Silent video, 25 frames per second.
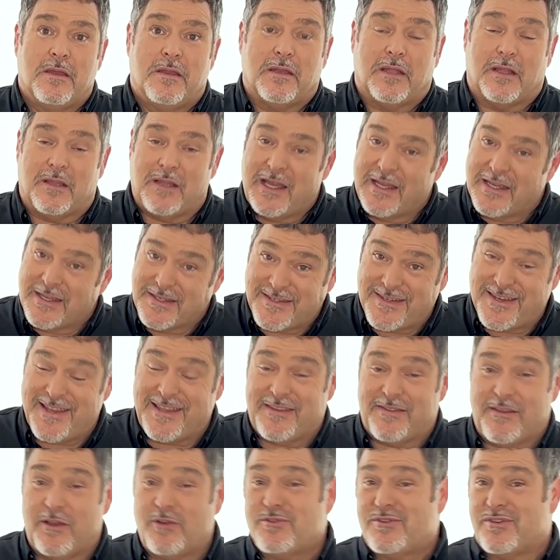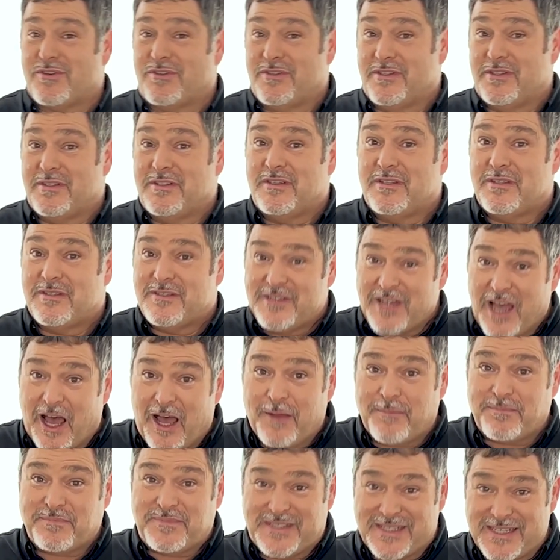Now, like I said, those are the
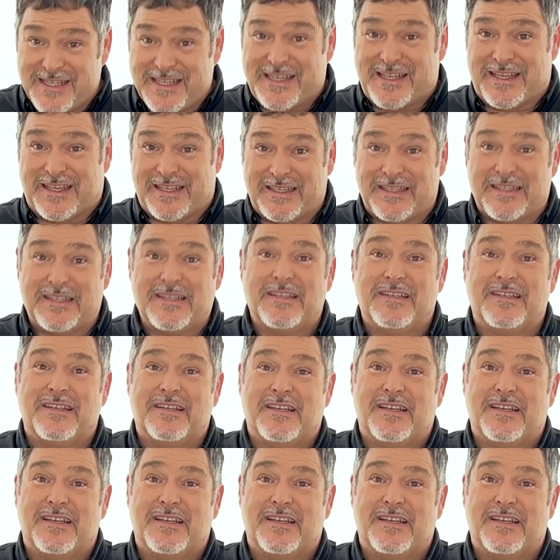top ten